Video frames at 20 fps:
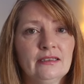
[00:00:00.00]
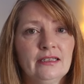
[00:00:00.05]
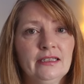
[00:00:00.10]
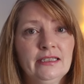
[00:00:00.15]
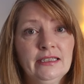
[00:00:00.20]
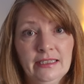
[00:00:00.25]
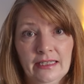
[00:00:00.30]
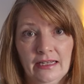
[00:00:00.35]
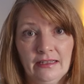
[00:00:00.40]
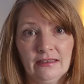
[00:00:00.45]

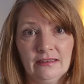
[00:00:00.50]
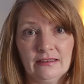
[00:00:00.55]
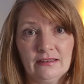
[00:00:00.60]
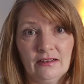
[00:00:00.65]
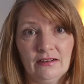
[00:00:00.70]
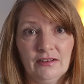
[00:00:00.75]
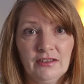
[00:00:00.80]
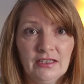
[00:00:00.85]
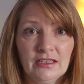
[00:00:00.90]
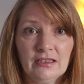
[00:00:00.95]
yes,
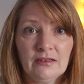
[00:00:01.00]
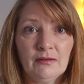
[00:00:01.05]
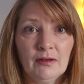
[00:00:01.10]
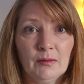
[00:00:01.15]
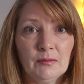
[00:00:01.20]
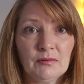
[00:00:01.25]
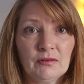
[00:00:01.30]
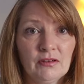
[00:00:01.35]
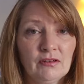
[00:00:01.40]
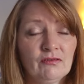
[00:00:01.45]
I think you're
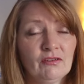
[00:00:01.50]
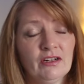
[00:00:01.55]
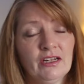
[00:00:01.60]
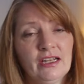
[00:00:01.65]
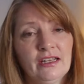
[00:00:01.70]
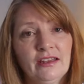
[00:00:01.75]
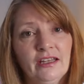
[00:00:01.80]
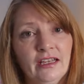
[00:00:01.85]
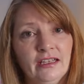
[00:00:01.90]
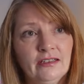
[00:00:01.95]
absolutely right,
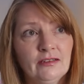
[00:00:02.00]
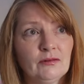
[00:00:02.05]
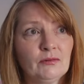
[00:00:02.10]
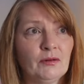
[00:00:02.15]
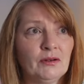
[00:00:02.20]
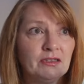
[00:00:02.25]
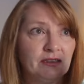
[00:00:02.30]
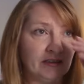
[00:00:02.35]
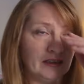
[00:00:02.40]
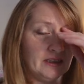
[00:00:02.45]
and that is
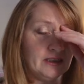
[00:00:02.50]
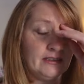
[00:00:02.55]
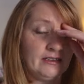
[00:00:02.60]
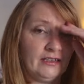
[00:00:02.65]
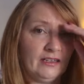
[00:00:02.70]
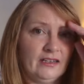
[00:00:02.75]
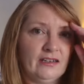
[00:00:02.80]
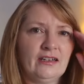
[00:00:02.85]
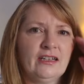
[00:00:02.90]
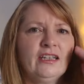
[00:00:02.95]
what I did,
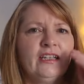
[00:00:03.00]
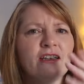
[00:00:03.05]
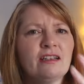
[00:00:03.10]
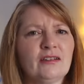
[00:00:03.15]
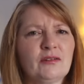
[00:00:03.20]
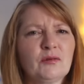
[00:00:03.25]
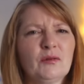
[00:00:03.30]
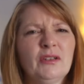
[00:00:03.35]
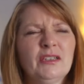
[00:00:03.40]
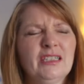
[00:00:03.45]
and I think
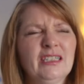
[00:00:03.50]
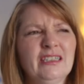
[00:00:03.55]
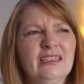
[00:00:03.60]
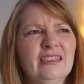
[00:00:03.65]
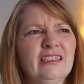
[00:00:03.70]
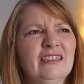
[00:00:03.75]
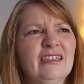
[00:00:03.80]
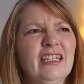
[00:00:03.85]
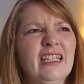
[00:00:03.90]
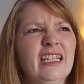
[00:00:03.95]
that's what I
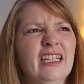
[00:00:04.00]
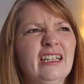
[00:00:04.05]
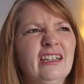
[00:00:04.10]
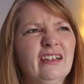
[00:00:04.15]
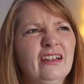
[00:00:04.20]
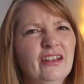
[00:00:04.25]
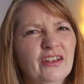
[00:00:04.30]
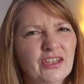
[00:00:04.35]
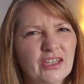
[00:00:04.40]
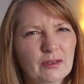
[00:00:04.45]
needed to
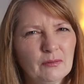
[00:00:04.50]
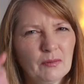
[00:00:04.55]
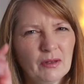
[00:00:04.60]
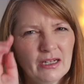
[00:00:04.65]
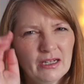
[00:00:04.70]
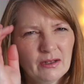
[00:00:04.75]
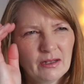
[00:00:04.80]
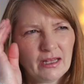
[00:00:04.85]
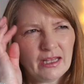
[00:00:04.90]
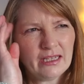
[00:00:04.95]
hear. I think my
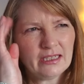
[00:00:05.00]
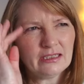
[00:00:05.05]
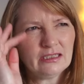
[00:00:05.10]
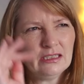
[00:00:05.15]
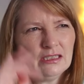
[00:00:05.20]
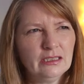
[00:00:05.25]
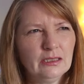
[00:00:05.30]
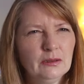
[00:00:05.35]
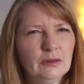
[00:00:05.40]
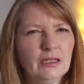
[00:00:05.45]
little head
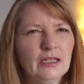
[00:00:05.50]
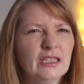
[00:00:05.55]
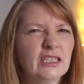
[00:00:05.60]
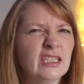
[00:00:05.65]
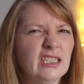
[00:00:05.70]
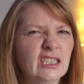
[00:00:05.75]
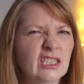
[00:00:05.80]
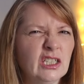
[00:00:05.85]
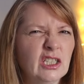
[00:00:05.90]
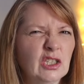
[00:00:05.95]
knew, like,
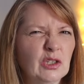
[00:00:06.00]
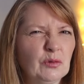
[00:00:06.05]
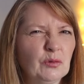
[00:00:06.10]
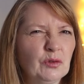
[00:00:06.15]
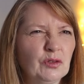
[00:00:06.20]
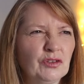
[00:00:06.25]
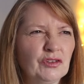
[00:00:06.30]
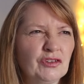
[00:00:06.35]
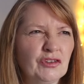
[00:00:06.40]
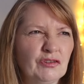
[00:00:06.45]
you know you
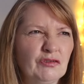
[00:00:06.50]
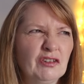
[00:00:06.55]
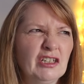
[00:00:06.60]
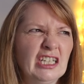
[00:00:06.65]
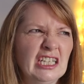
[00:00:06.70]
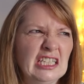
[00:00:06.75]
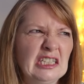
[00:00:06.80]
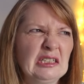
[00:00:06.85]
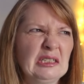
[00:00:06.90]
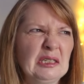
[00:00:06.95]
want to,
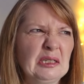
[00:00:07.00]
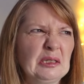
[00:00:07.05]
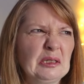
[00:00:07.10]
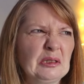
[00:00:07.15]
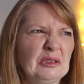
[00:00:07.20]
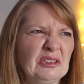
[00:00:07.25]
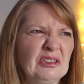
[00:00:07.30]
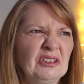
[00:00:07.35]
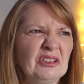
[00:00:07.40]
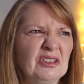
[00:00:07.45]
really, you know
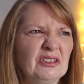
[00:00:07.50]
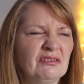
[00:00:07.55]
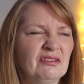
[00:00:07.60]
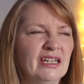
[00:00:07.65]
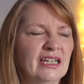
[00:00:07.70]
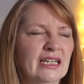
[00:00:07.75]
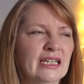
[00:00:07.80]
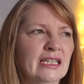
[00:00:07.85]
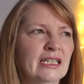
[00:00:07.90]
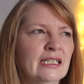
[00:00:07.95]
you should,
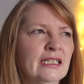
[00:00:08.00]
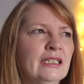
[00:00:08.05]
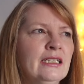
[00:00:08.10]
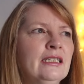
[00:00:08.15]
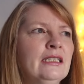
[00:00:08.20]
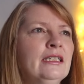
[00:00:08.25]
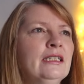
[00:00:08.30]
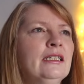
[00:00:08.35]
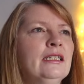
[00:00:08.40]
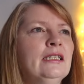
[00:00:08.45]
really.
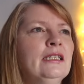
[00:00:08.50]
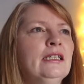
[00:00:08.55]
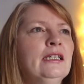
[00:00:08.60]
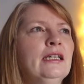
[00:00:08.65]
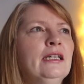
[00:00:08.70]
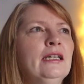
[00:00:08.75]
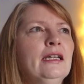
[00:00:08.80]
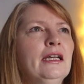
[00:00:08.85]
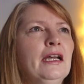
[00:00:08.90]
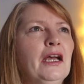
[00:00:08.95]

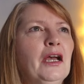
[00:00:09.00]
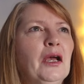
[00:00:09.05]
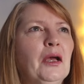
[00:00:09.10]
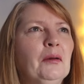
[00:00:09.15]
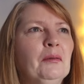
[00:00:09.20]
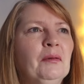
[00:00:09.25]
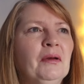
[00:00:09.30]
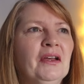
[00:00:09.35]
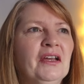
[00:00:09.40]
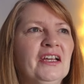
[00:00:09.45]

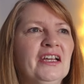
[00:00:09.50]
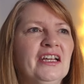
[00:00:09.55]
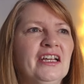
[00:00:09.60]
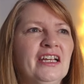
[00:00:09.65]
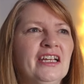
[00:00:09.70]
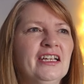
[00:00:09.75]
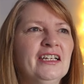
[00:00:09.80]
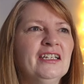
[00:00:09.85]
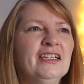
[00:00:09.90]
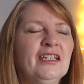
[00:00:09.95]

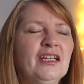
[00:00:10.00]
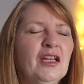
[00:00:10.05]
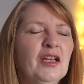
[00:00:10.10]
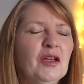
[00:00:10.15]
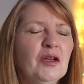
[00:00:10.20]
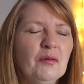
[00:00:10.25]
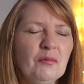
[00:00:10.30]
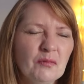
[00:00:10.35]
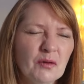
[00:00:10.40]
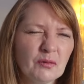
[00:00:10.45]

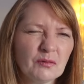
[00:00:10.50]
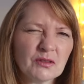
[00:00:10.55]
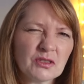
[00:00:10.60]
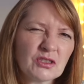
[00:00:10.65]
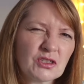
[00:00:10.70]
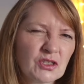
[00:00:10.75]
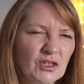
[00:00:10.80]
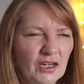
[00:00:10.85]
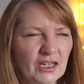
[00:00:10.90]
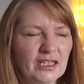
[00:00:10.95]
but
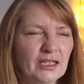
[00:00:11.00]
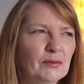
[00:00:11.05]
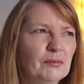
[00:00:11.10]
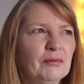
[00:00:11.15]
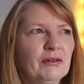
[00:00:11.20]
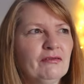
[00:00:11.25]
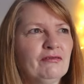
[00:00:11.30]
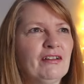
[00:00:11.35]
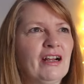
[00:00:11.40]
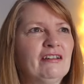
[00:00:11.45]
was trying to
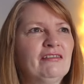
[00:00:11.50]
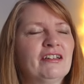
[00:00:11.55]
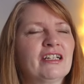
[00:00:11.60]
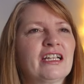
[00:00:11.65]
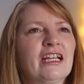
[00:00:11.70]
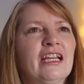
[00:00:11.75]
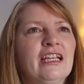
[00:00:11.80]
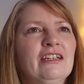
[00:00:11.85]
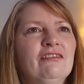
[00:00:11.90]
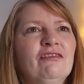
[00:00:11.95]

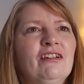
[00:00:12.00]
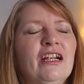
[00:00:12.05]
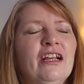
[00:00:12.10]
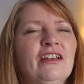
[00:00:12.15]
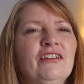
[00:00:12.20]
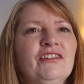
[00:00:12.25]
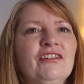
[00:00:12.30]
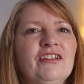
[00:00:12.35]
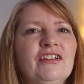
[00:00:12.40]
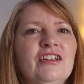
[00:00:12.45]
prevaricate
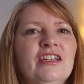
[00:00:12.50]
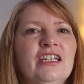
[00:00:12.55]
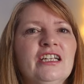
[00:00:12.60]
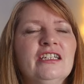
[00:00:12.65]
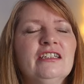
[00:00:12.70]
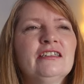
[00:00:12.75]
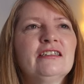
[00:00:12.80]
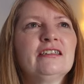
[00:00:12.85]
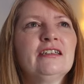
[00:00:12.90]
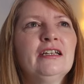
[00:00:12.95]
round
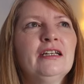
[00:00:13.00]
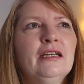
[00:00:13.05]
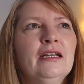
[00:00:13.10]
it.